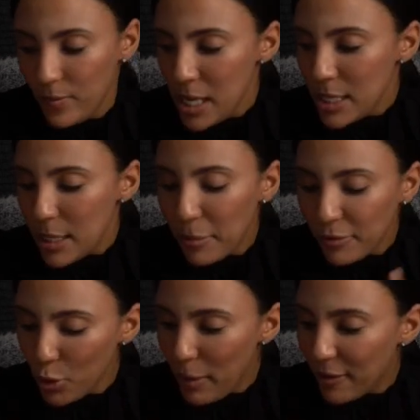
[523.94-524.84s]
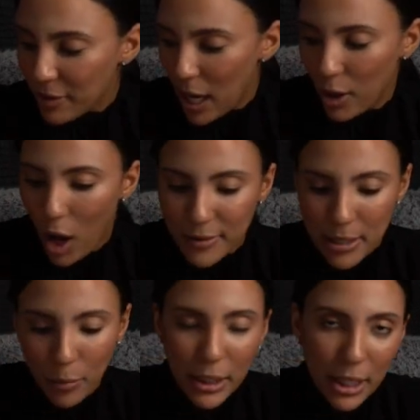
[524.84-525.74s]
Some of you may have cut off
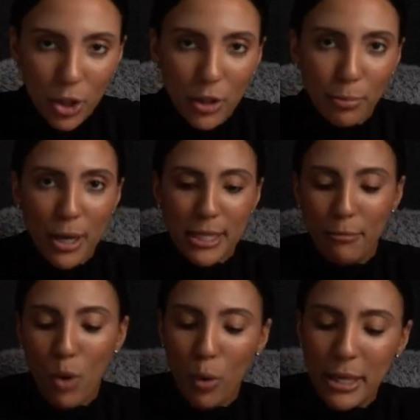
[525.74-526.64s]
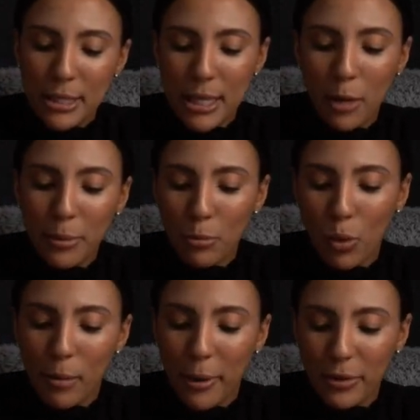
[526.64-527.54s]
someone here in the present moment. Tell me
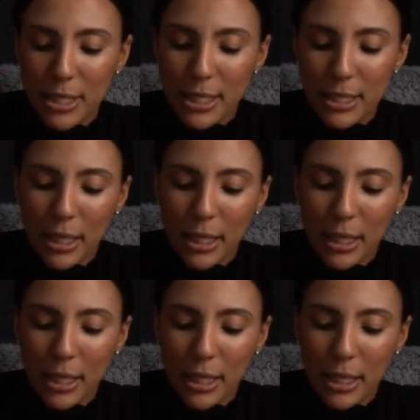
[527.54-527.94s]
more about the Six of